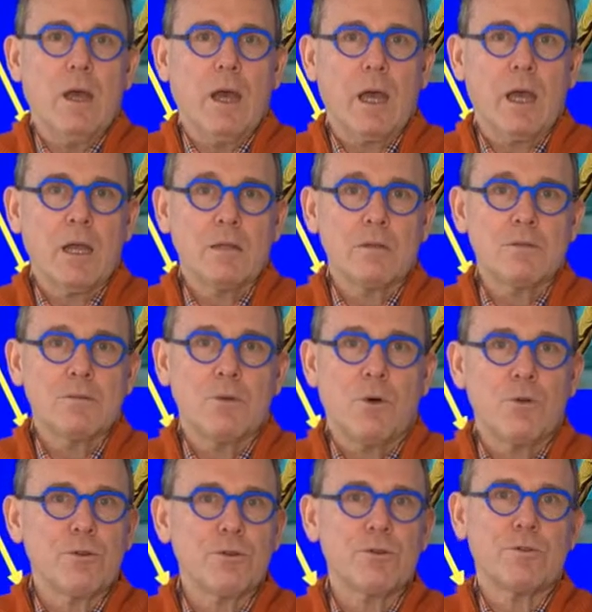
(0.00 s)
And
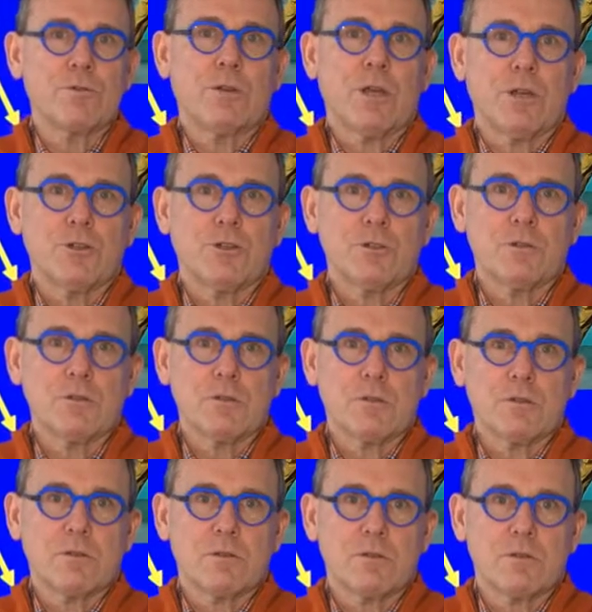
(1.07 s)
on other
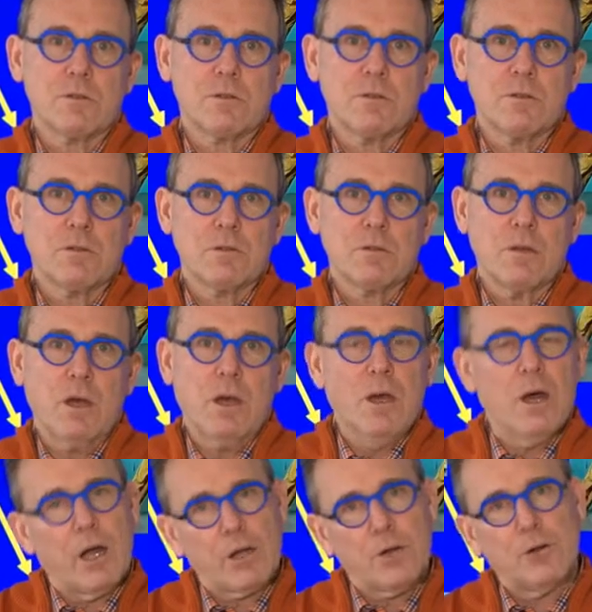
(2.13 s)
occasions,
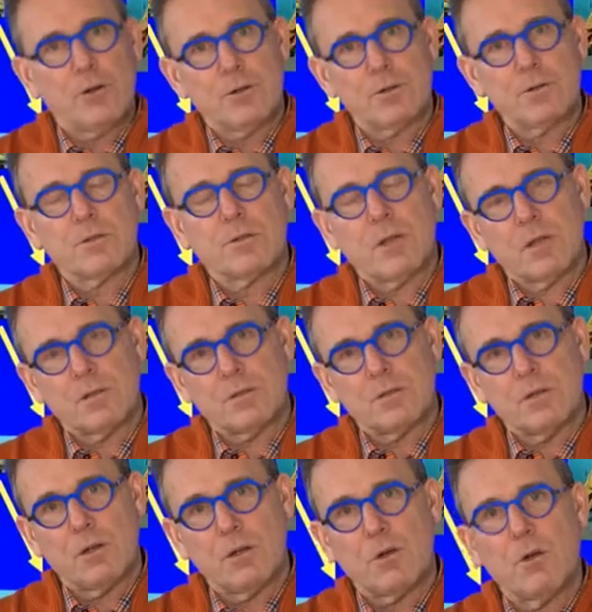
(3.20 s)
I heard that
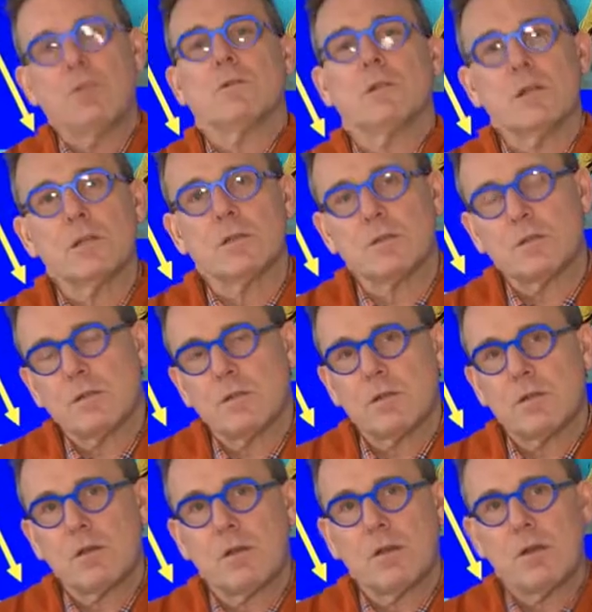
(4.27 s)
colleagues,
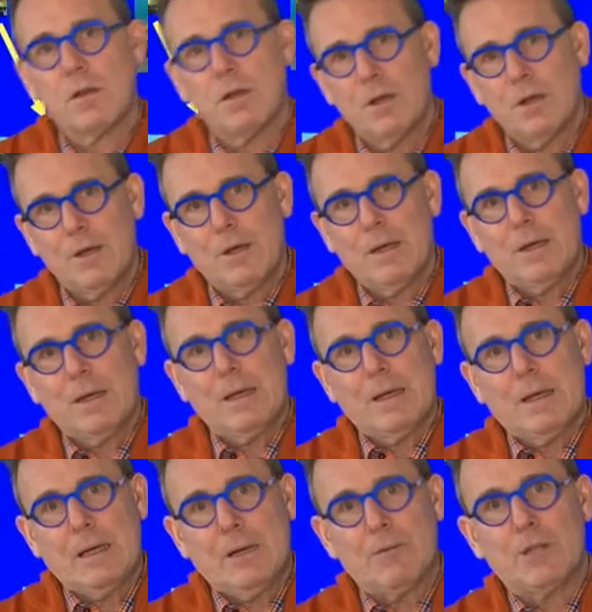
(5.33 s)

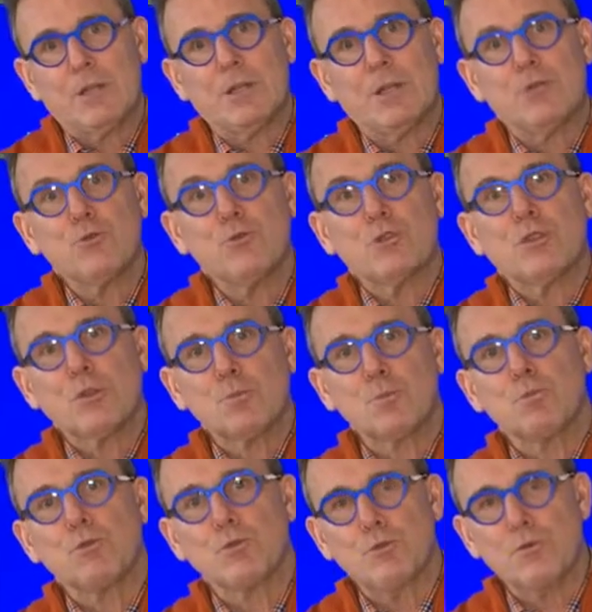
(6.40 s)
when they do some
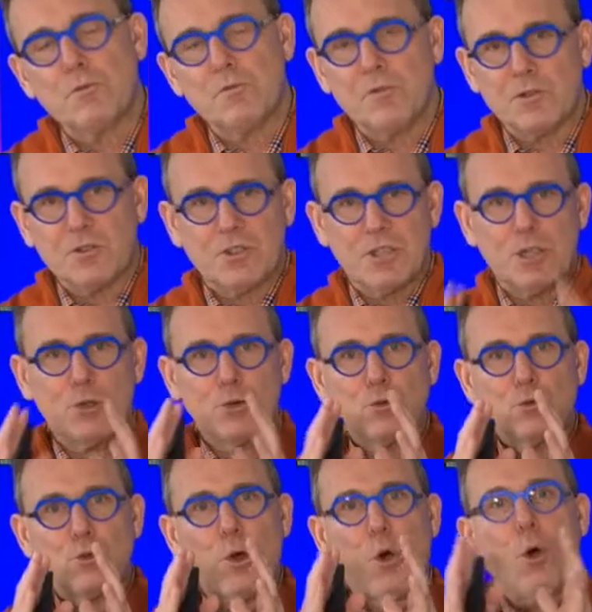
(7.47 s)
maneuvers, they
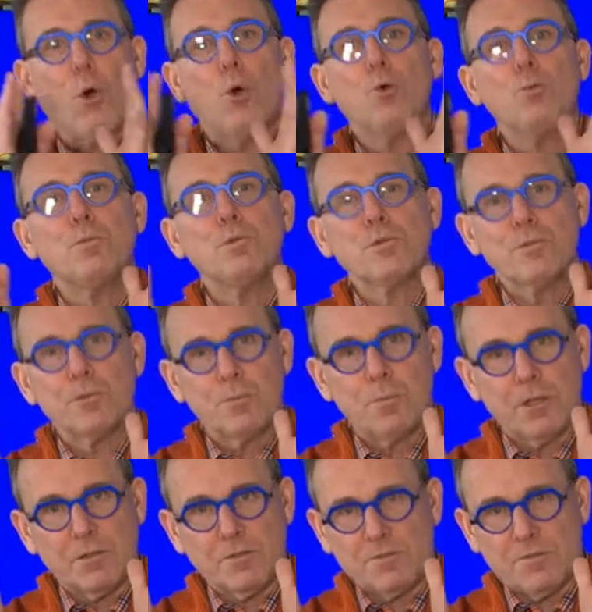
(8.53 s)
don't open the
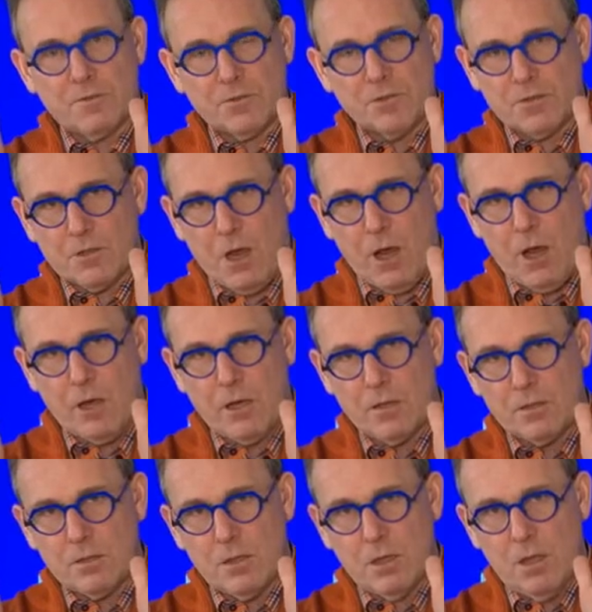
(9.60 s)
painful side,
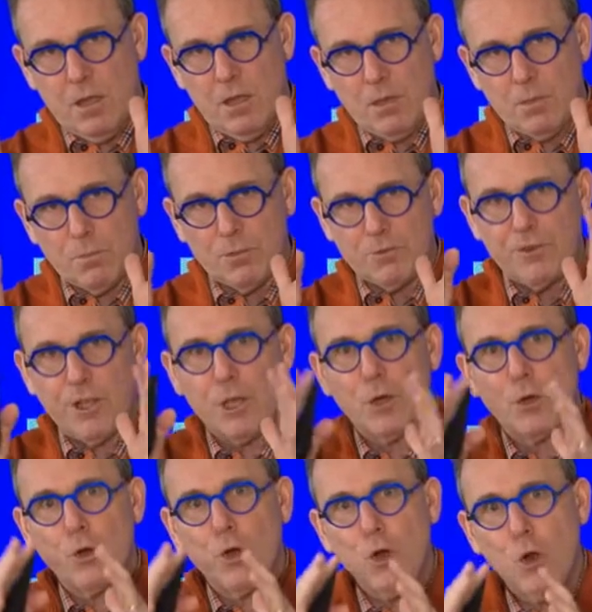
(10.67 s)
but they
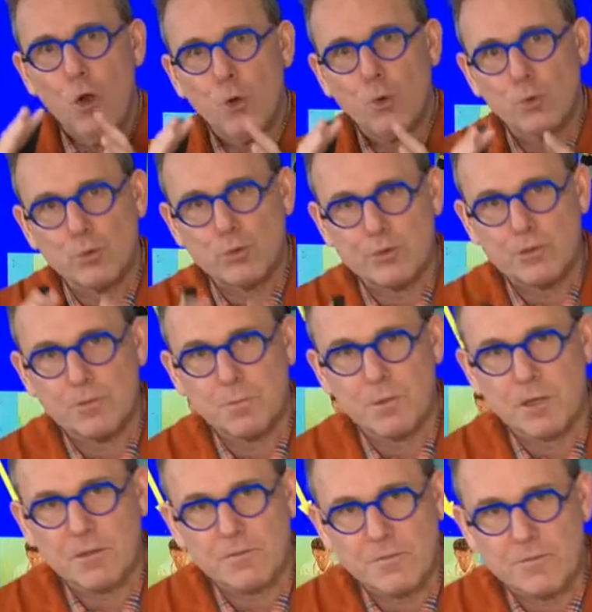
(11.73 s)
close the
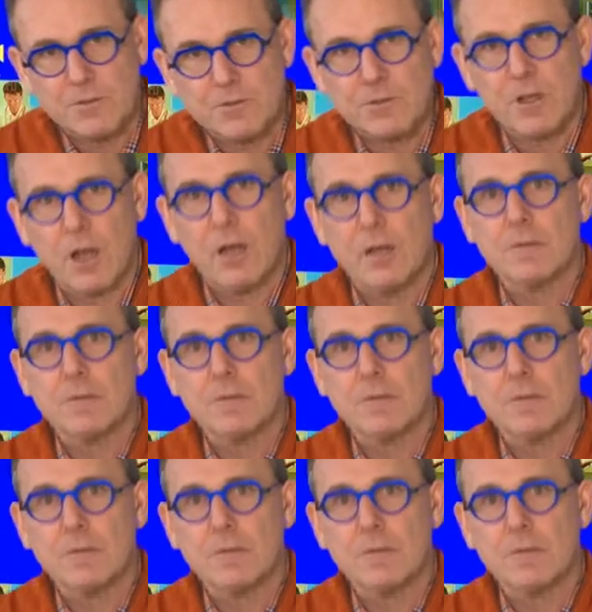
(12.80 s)
painful side.